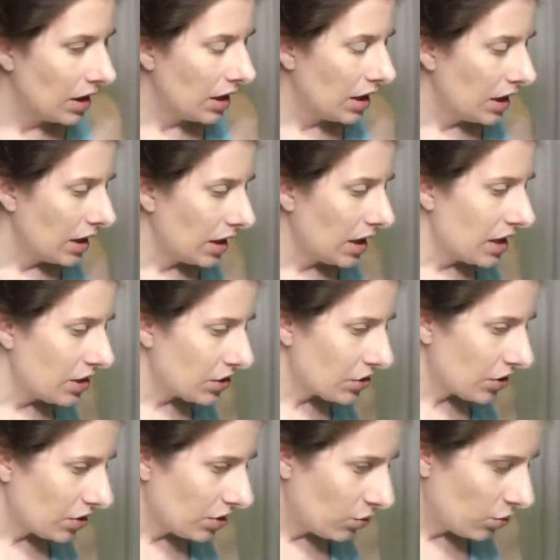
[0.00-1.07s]
he started
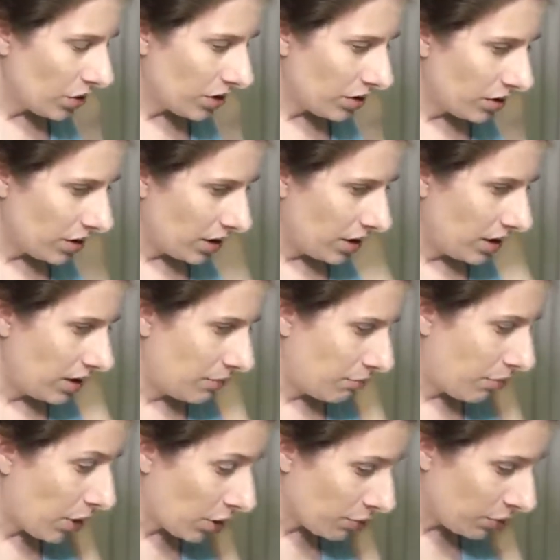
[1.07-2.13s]
with the
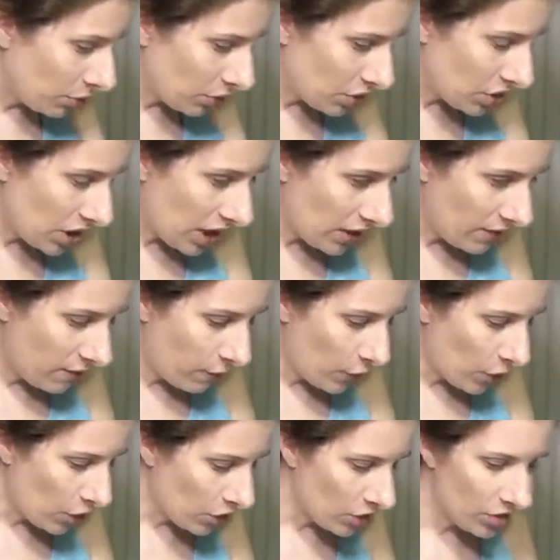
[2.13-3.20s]
purple shade
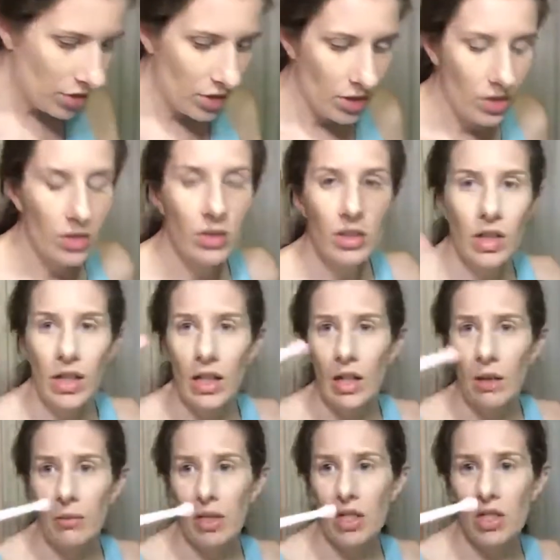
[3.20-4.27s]
first,
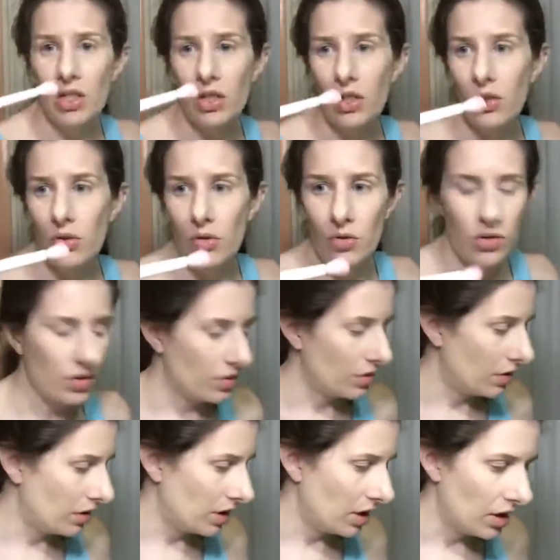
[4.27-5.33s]
and I'm going to
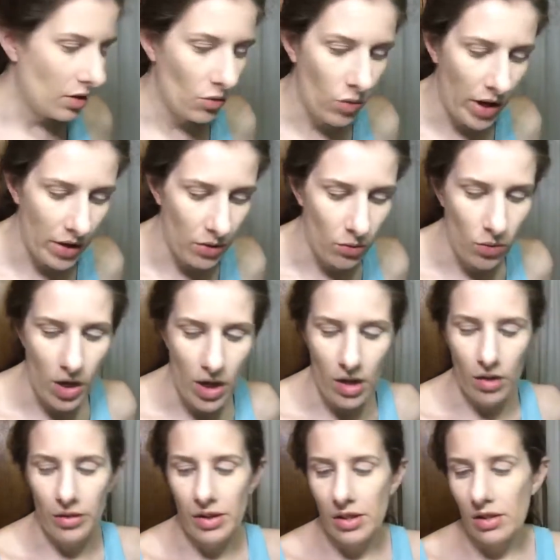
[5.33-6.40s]
use the Wet n
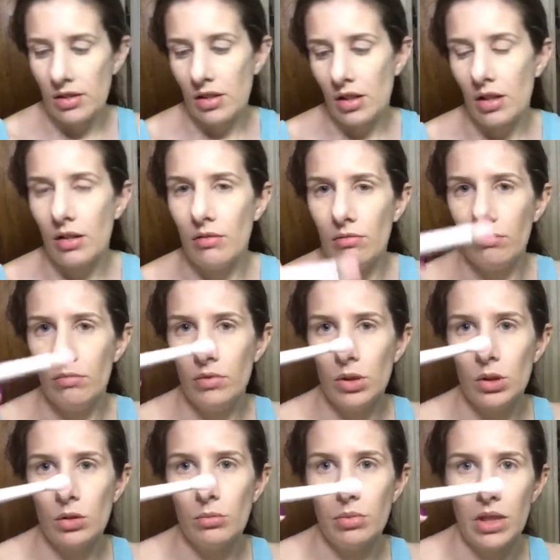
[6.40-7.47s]
Wild. This is a little